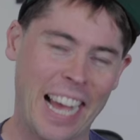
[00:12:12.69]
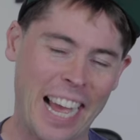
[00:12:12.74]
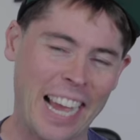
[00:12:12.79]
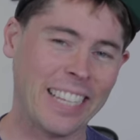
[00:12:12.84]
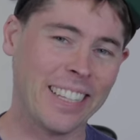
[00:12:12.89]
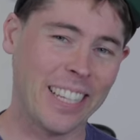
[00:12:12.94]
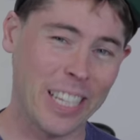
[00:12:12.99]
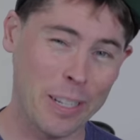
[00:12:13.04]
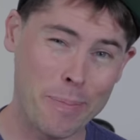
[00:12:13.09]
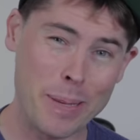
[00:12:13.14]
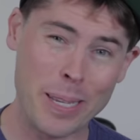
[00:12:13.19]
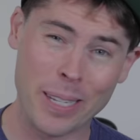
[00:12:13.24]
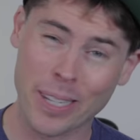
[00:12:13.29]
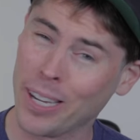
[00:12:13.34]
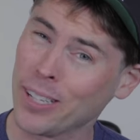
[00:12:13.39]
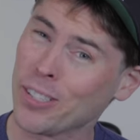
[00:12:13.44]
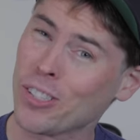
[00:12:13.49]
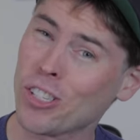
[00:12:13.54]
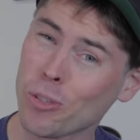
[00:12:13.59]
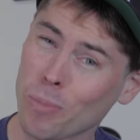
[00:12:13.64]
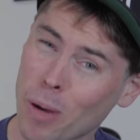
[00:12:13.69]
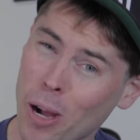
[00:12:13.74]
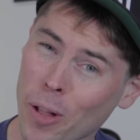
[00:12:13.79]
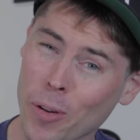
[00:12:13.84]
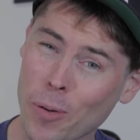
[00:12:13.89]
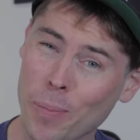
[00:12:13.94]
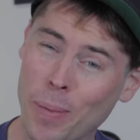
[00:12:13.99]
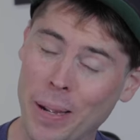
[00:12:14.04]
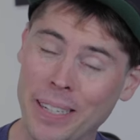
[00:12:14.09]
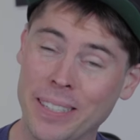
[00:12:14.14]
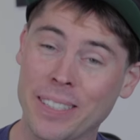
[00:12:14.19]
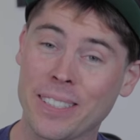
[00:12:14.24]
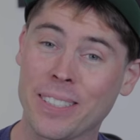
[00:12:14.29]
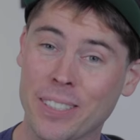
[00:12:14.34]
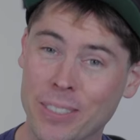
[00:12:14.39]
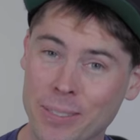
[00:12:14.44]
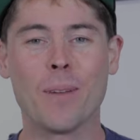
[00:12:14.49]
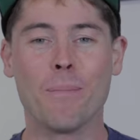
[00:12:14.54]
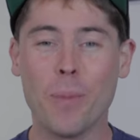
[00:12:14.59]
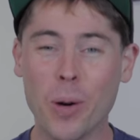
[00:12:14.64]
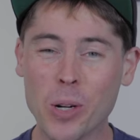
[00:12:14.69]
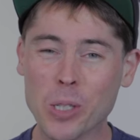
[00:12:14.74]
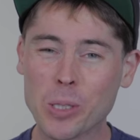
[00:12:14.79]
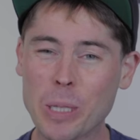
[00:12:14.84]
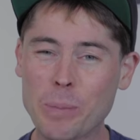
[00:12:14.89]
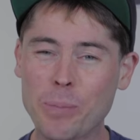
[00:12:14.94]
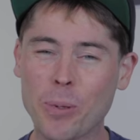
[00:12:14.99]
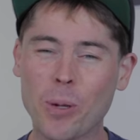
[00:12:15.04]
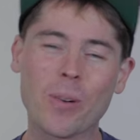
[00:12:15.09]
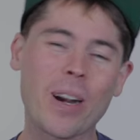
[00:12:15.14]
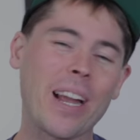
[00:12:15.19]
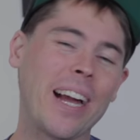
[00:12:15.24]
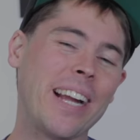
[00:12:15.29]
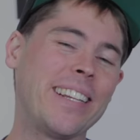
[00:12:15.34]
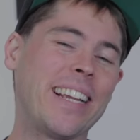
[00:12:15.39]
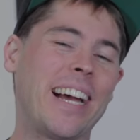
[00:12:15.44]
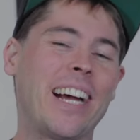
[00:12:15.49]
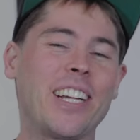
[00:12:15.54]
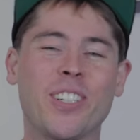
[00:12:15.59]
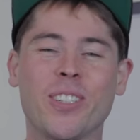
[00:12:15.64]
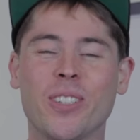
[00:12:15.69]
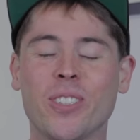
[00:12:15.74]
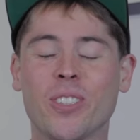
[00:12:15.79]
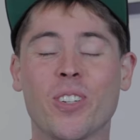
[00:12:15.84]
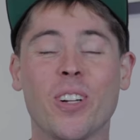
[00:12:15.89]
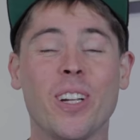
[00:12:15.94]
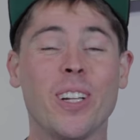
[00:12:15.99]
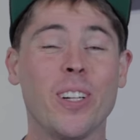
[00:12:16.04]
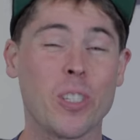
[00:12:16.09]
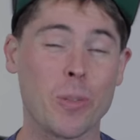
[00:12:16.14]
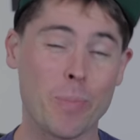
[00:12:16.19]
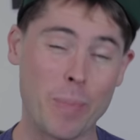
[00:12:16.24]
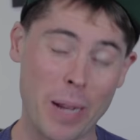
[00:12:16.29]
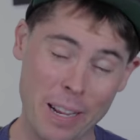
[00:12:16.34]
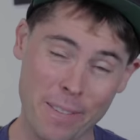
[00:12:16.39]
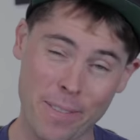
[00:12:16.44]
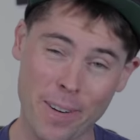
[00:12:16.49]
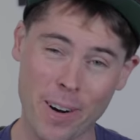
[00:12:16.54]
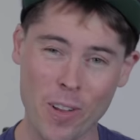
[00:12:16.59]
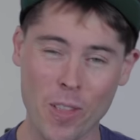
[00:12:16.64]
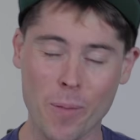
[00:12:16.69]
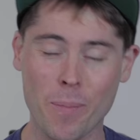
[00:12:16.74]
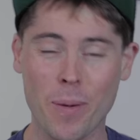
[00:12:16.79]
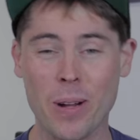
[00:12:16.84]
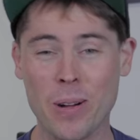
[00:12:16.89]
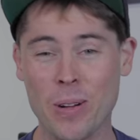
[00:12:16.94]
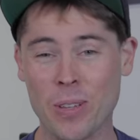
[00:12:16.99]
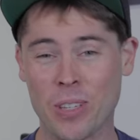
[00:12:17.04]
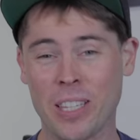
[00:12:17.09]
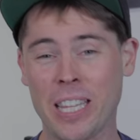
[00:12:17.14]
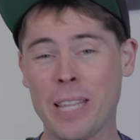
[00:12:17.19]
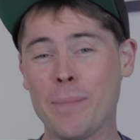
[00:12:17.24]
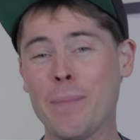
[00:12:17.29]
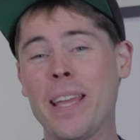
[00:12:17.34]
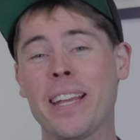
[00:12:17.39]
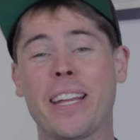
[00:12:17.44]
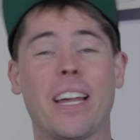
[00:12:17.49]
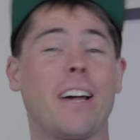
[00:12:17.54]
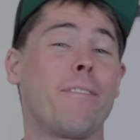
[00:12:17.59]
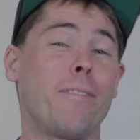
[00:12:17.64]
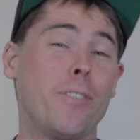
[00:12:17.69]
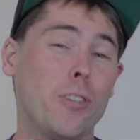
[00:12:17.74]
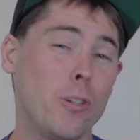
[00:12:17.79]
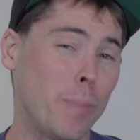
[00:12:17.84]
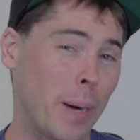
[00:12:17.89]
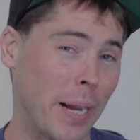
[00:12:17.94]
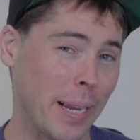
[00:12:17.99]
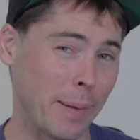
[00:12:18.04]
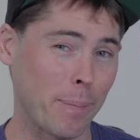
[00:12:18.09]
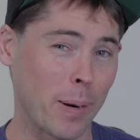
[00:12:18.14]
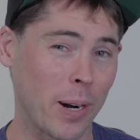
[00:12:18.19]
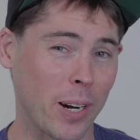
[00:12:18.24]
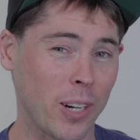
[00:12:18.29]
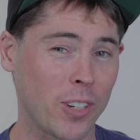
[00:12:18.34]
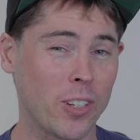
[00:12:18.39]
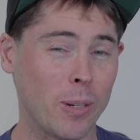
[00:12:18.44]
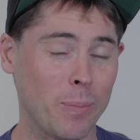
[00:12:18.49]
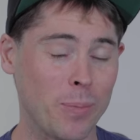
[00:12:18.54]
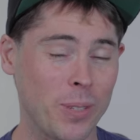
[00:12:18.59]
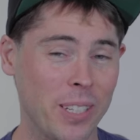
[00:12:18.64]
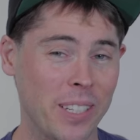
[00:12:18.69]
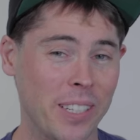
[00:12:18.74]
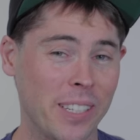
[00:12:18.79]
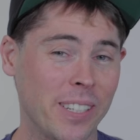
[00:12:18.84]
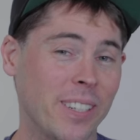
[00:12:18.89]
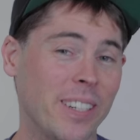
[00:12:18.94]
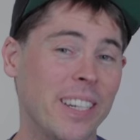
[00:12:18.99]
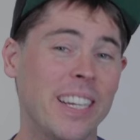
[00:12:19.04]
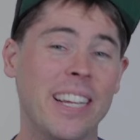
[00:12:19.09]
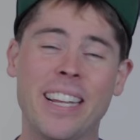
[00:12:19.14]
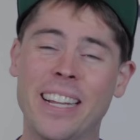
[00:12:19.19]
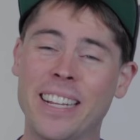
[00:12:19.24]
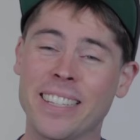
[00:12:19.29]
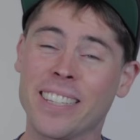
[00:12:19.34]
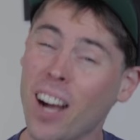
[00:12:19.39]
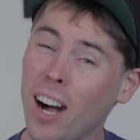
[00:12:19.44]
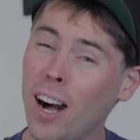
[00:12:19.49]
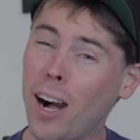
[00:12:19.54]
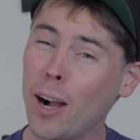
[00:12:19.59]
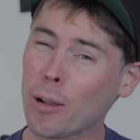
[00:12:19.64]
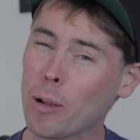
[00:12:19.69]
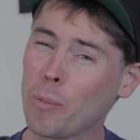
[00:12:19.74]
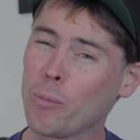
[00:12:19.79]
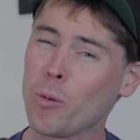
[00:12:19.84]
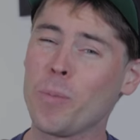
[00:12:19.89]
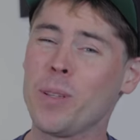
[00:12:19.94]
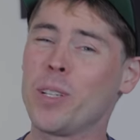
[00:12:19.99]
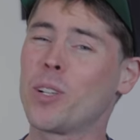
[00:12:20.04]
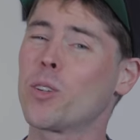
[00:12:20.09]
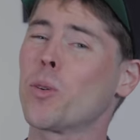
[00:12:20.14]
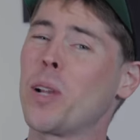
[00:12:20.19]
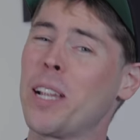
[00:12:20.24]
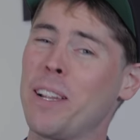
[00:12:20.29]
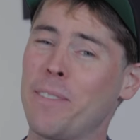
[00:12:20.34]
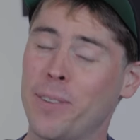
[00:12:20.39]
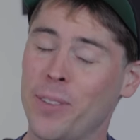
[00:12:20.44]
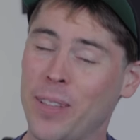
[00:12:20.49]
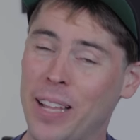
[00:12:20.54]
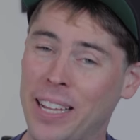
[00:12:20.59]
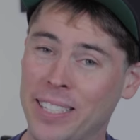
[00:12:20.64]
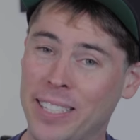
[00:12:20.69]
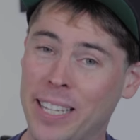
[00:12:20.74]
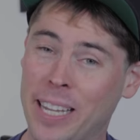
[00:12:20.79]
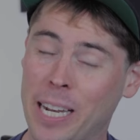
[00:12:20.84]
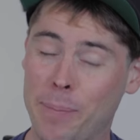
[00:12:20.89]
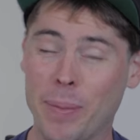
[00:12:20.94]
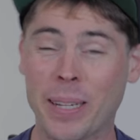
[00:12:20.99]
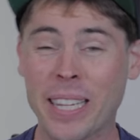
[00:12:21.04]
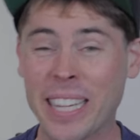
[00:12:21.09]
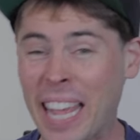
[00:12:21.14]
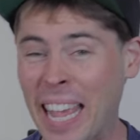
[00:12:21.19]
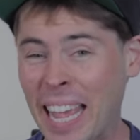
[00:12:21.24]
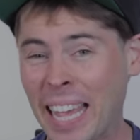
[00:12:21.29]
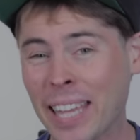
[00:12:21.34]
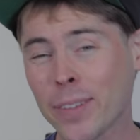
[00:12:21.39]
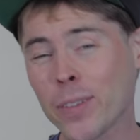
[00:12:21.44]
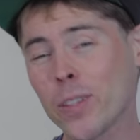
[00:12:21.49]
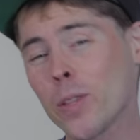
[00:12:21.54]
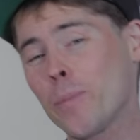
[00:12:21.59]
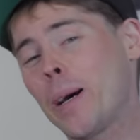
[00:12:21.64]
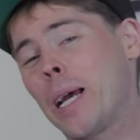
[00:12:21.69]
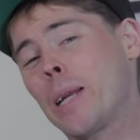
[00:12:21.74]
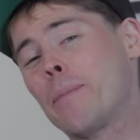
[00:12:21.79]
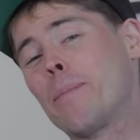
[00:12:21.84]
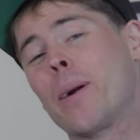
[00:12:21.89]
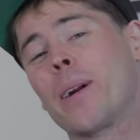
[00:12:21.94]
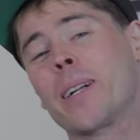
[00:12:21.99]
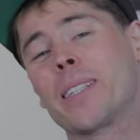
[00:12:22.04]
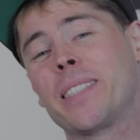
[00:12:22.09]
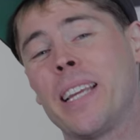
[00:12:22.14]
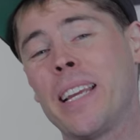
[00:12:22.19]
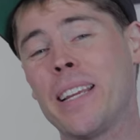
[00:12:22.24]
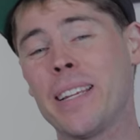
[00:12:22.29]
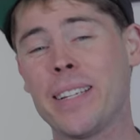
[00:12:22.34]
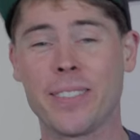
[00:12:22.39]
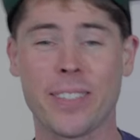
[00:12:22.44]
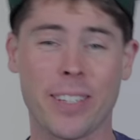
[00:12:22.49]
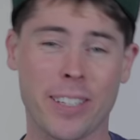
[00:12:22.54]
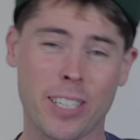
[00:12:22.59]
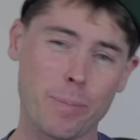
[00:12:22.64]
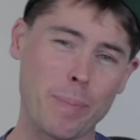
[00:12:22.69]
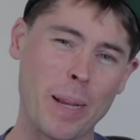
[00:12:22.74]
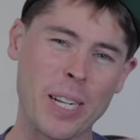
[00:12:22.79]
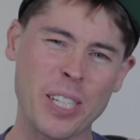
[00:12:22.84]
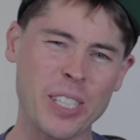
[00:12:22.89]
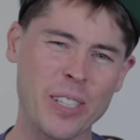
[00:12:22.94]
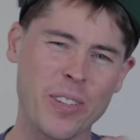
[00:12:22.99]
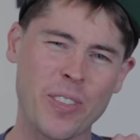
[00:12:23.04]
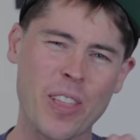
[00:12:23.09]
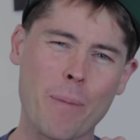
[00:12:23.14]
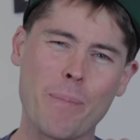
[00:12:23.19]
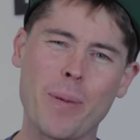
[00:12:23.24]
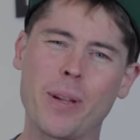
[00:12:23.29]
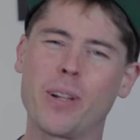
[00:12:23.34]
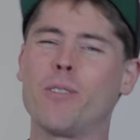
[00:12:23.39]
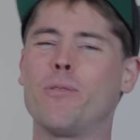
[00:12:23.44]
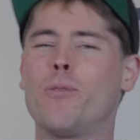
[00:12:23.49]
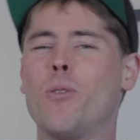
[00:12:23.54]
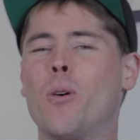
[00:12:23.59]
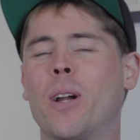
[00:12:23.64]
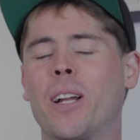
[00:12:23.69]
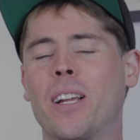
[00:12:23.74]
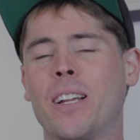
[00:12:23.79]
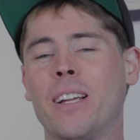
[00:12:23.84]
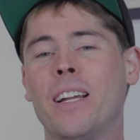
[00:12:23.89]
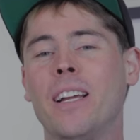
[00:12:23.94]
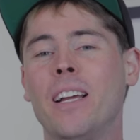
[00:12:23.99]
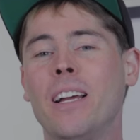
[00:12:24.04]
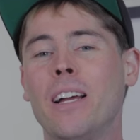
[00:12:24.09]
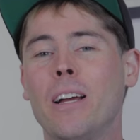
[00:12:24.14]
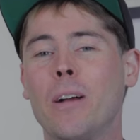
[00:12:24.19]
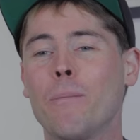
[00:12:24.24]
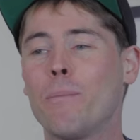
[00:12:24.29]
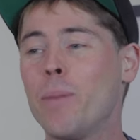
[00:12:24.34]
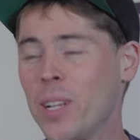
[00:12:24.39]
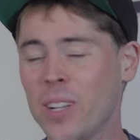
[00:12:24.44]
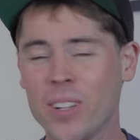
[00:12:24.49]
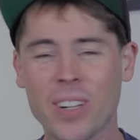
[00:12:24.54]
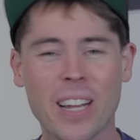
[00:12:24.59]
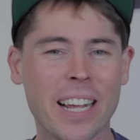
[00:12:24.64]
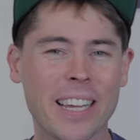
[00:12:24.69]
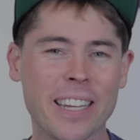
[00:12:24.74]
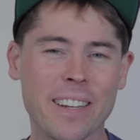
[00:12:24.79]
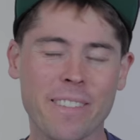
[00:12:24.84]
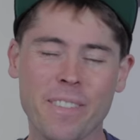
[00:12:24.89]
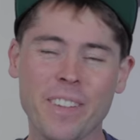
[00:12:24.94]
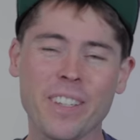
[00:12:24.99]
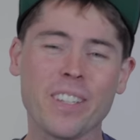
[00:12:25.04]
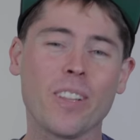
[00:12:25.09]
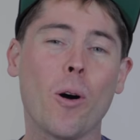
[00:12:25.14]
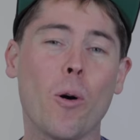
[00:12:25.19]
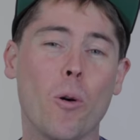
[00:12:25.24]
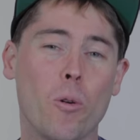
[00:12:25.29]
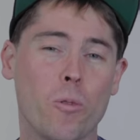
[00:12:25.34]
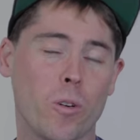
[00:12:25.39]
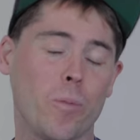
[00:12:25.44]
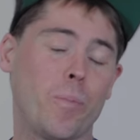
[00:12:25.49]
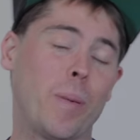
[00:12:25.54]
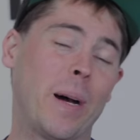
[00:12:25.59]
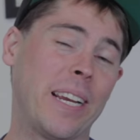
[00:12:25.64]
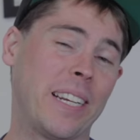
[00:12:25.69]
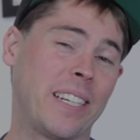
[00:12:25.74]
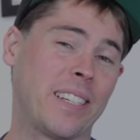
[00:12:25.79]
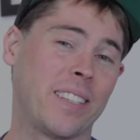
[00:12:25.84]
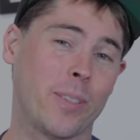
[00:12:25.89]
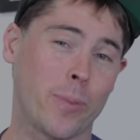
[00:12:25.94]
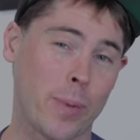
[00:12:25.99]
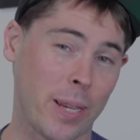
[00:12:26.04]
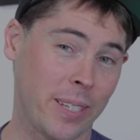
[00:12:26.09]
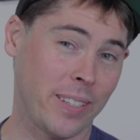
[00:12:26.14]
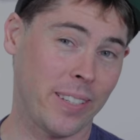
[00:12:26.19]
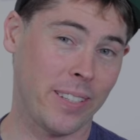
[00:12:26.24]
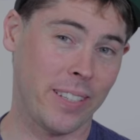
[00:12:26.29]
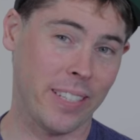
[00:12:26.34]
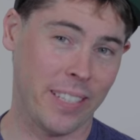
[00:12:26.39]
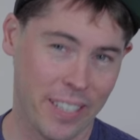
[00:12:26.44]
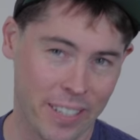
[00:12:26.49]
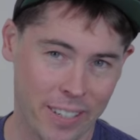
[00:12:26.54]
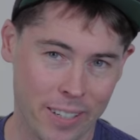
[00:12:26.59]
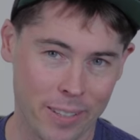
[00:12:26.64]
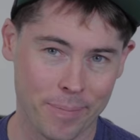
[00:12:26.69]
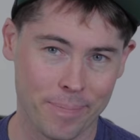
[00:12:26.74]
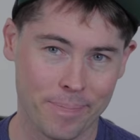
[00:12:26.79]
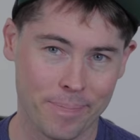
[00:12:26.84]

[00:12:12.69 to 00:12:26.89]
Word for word: I like being on smaller bikes. Most people ride natural trails by far the most, and they make a few bike park trips a year. The Occam would be great for that setup. It can handle the bike park days, especially with that bigger fork but you're not gonna feel overbiked the rest of the year.